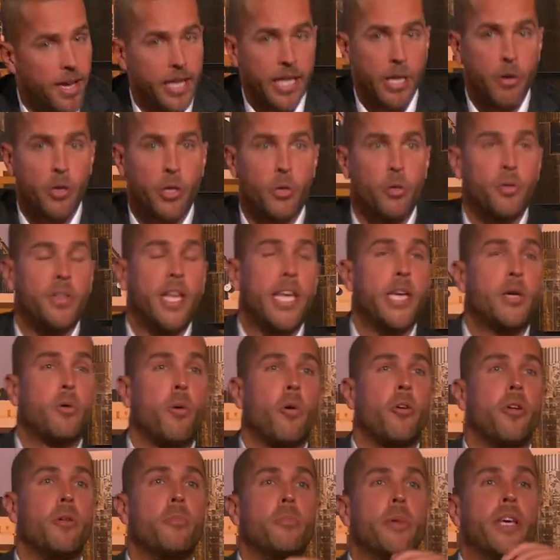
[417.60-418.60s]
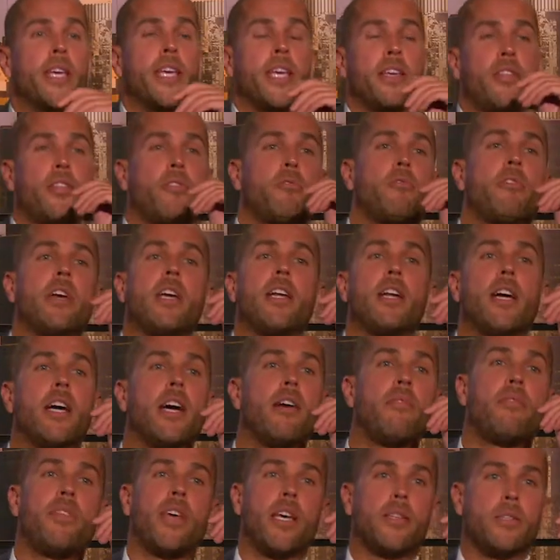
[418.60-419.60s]
And they quoted me
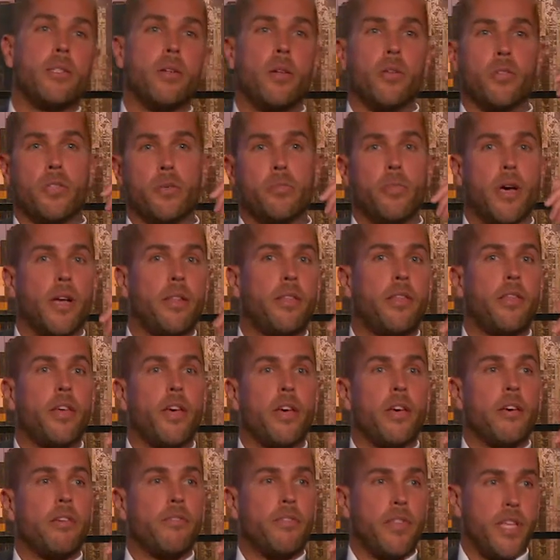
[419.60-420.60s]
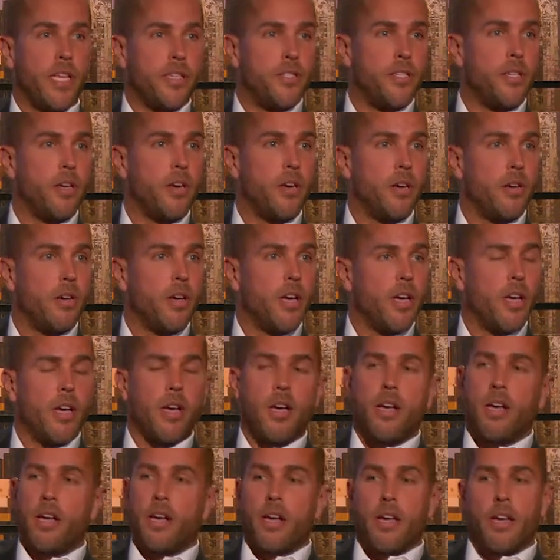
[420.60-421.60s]
$3,500 a month for the SEO.
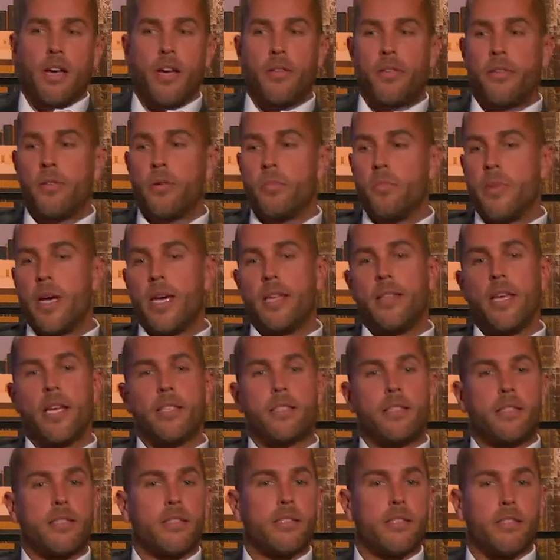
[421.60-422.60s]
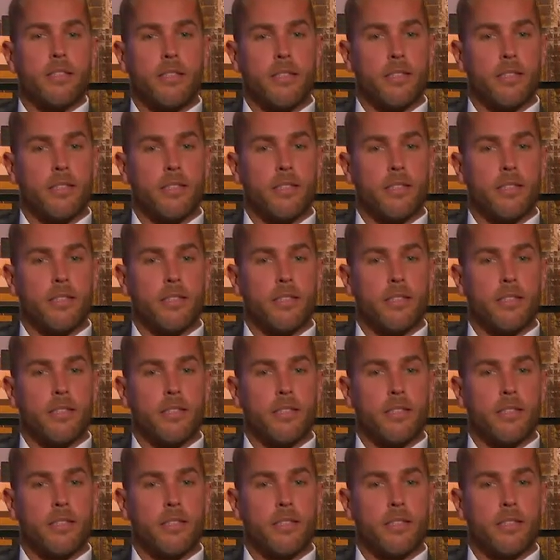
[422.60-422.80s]
I thought, mate, that's